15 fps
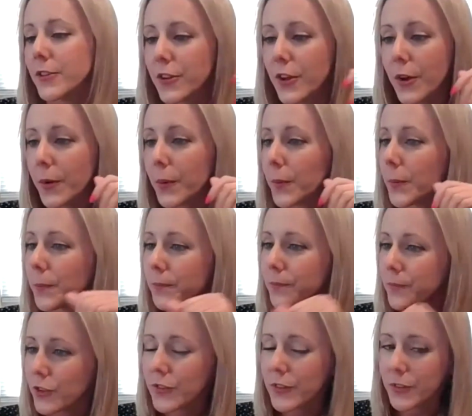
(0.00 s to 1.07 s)
So
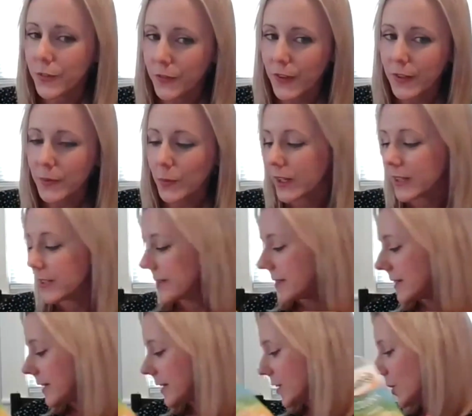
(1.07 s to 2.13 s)
just a fun one to
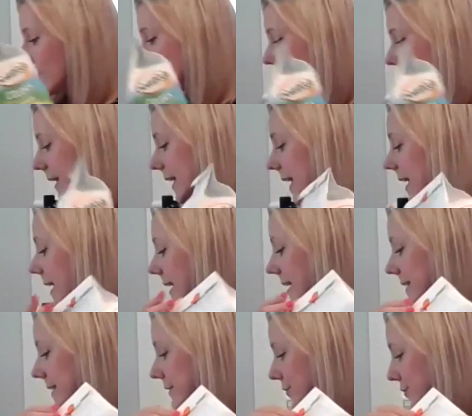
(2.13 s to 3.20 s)
get going
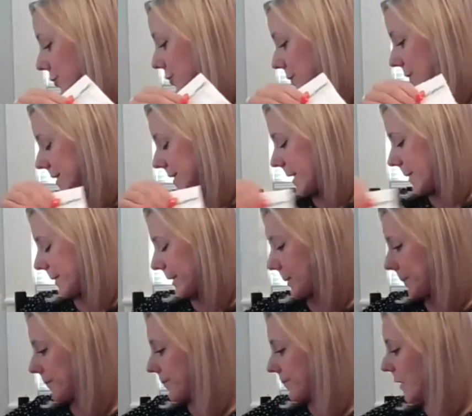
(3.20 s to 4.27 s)
into
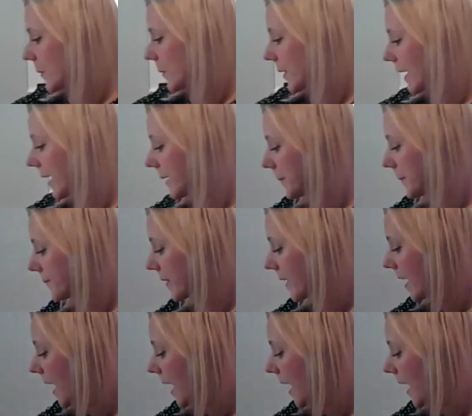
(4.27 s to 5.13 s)
summer. Okay.